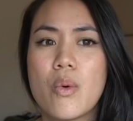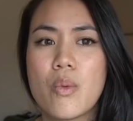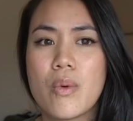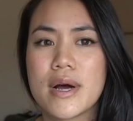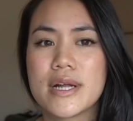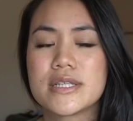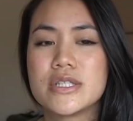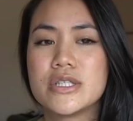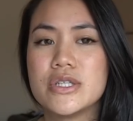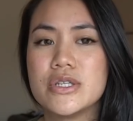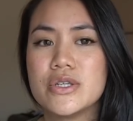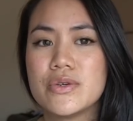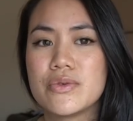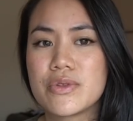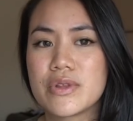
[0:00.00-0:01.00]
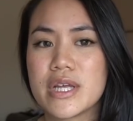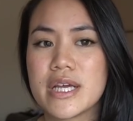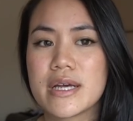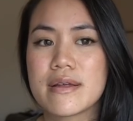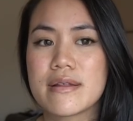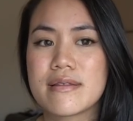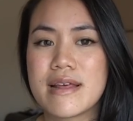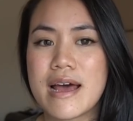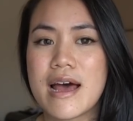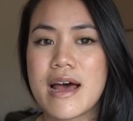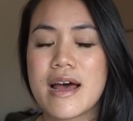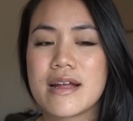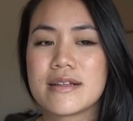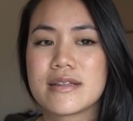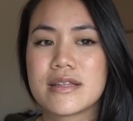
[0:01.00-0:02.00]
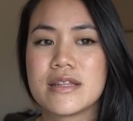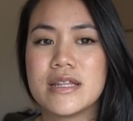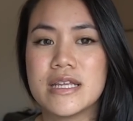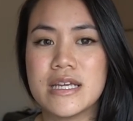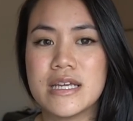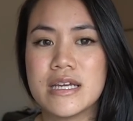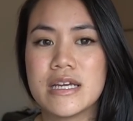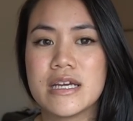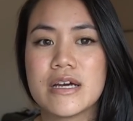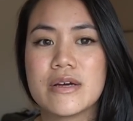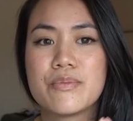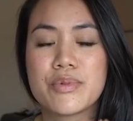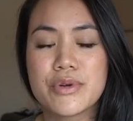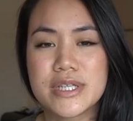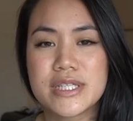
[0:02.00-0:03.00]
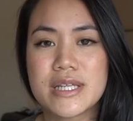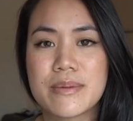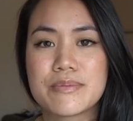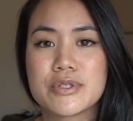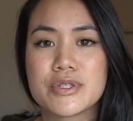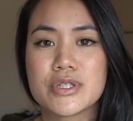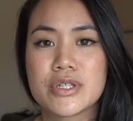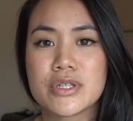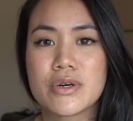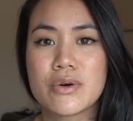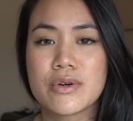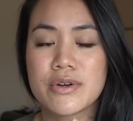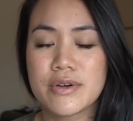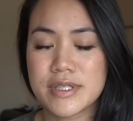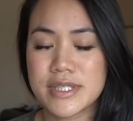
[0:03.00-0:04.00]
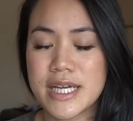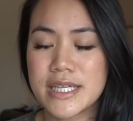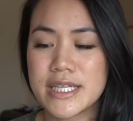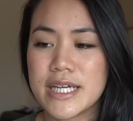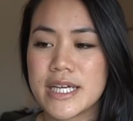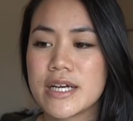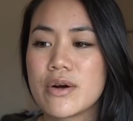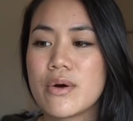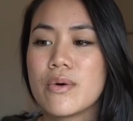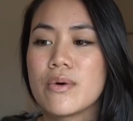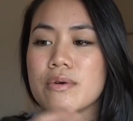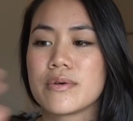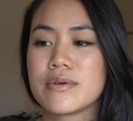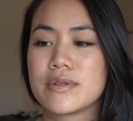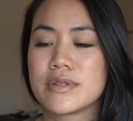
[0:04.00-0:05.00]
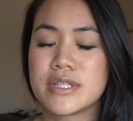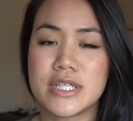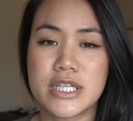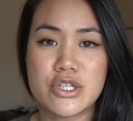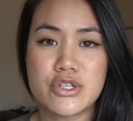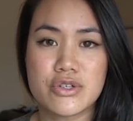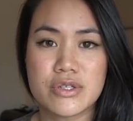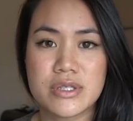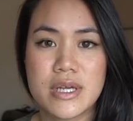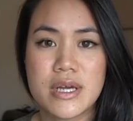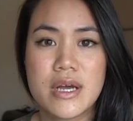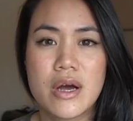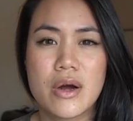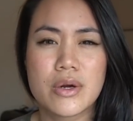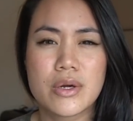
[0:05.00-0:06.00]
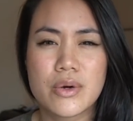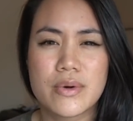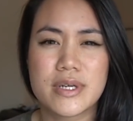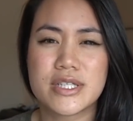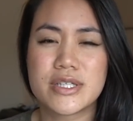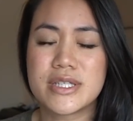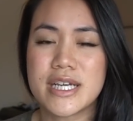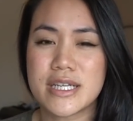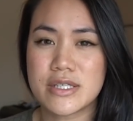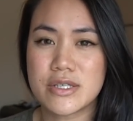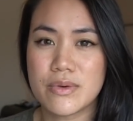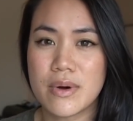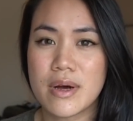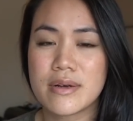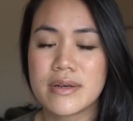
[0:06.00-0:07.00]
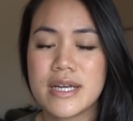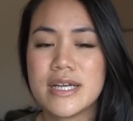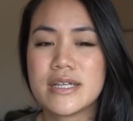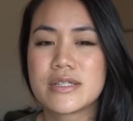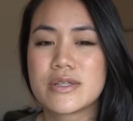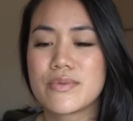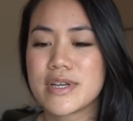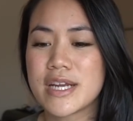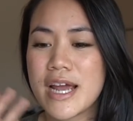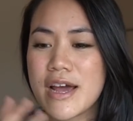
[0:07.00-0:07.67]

What do you think that the preceptor or your attending or the teachers are going to test you on? So, when you